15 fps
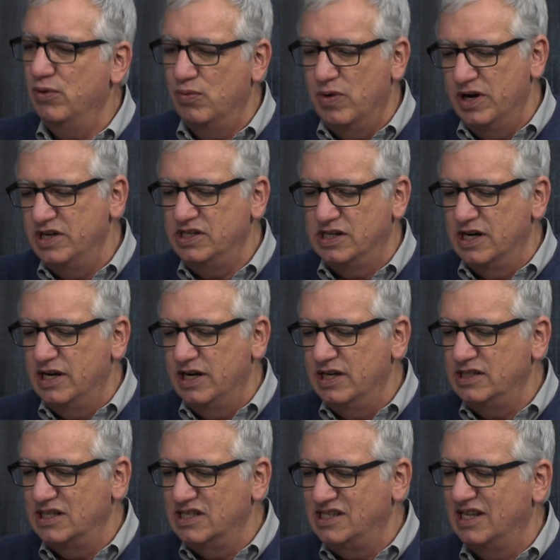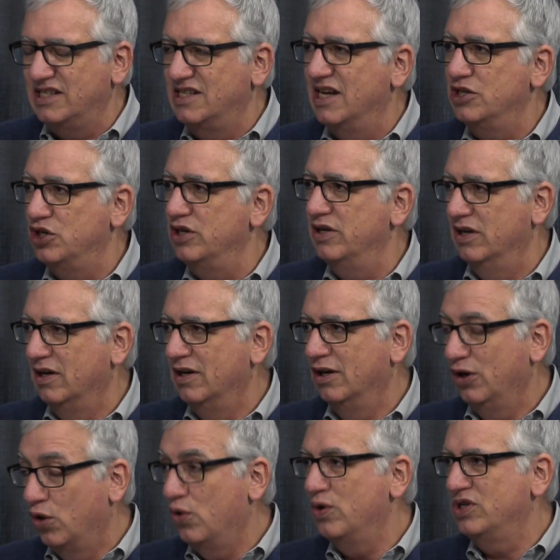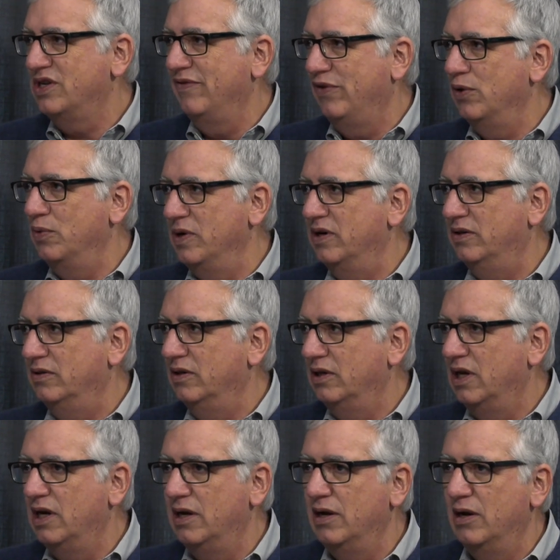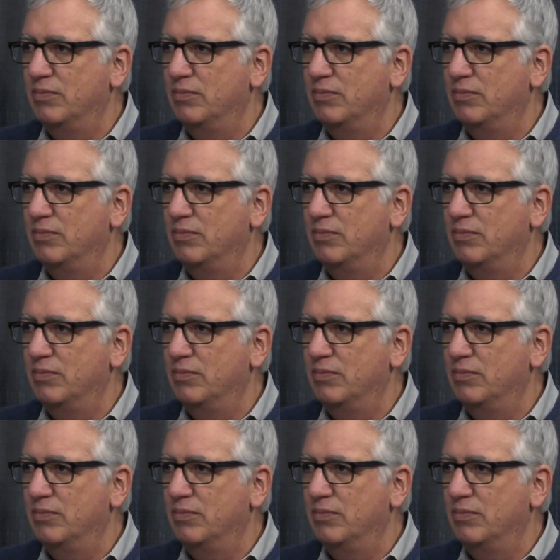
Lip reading: One is a six-session course, if you will, mm-hmm.